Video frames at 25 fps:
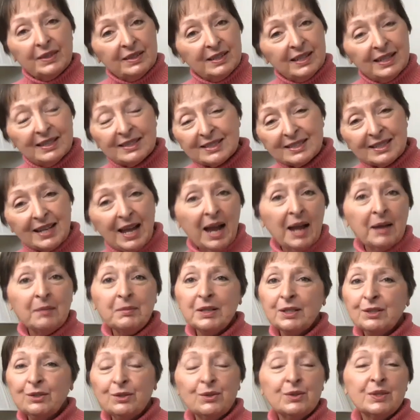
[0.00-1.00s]
it's time
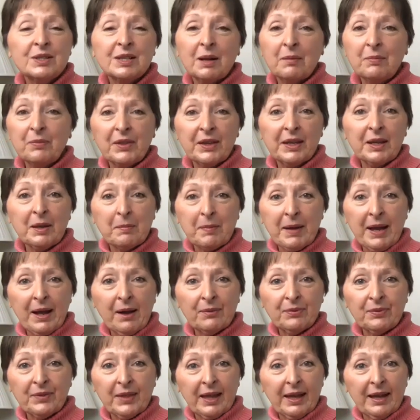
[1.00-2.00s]
to do something
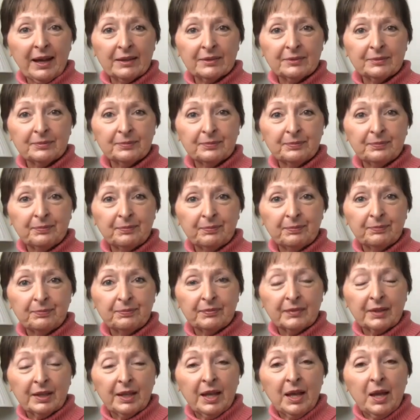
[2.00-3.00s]
about that.
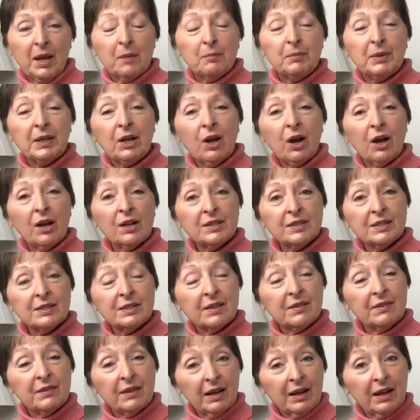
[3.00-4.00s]
Because
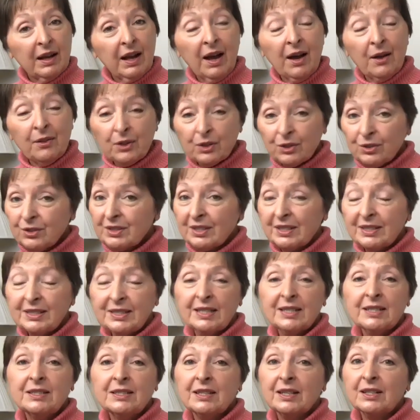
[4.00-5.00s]
other
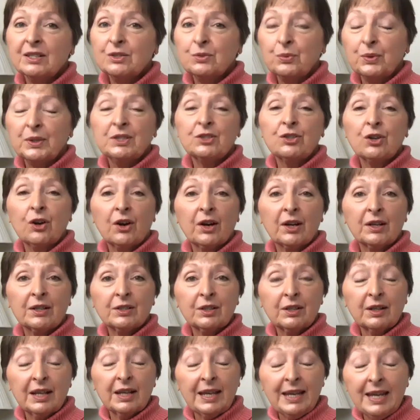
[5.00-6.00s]
statistics which are
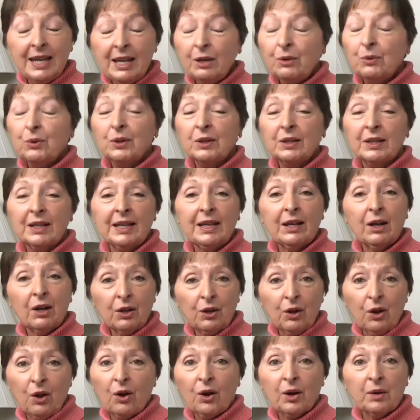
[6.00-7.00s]
equally
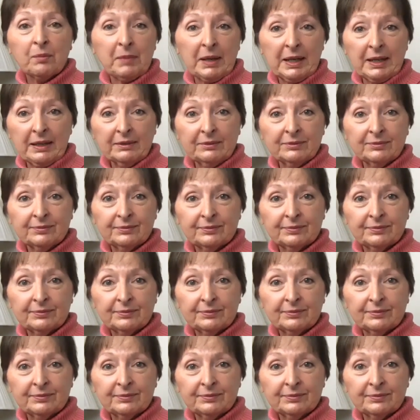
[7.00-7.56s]
alarming